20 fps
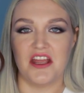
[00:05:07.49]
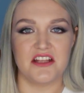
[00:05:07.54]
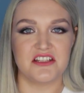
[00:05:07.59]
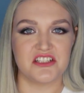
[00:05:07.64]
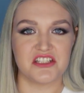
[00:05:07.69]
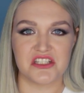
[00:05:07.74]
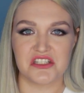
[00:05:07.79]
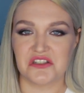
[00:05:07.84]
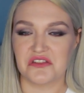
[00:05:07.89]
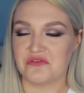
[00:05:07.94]

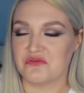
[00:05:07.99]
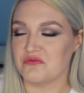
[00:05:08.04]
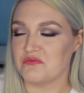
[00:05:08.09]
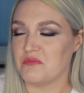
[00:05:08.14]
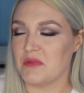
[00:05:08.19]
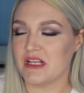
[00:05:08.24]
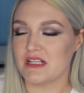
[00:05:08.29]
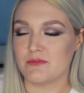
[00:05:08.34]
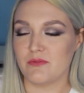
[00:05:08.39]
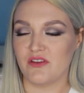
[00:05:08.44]
Just
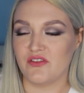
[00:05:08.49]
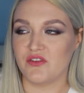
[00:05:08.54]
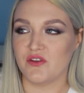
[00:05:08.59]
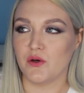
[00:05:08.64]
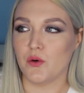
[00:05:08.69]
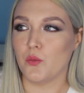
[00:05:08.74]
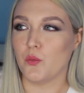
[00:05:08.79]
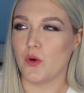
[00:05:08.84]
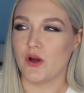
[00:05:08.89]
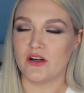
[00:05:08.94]
makes me
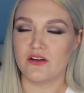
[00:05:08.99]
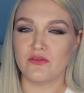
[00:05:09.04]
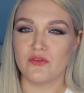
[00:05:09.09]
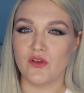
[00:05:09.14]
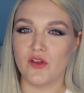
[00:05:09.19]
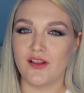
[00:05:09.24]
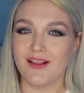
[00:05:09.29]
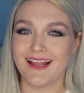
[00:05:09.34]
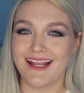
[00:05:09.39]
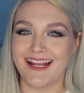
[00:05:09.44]
feel
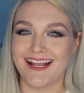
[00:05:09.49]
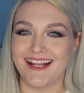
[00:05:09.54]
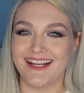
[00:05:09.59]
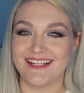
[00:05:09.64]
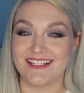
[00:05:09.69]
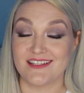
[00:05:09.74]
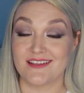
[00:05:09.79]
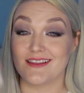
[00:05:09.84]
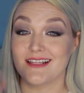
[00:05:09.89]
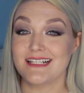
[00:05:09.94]
wonderful,
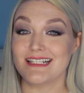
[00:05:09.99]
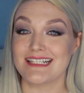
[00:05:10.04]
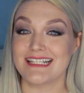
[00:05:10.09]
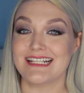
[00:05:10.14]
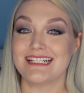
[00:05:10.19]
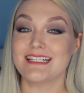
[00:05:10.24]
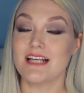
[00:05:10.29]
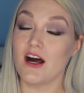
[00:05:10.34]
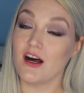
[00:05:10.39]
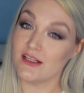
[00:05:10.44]
and so this
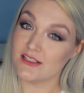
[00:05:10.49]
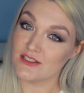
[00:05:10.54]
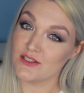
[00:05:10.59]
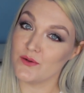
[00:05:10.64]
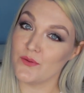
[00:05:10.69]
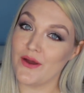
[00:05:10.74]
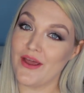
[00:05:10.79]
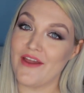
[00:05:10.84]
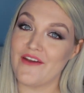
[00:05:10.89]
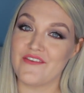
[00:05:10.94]
is
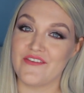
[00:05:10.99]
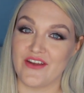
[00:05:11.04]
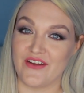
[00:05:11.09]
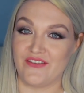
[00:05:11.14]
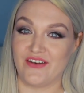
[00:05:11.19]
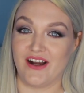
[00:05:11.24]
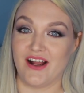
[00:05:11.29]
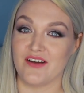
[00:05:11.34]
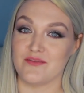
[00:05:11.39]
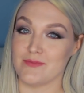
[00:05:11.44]
also a
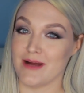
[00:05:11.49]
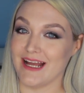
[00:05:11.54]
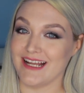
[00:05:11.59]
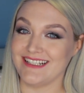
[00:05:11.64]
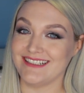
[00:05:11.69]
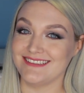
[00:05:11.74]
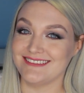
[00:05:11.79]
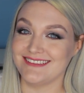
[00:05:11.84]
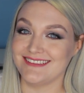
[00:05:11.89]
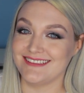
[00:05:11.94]
favorite of mine.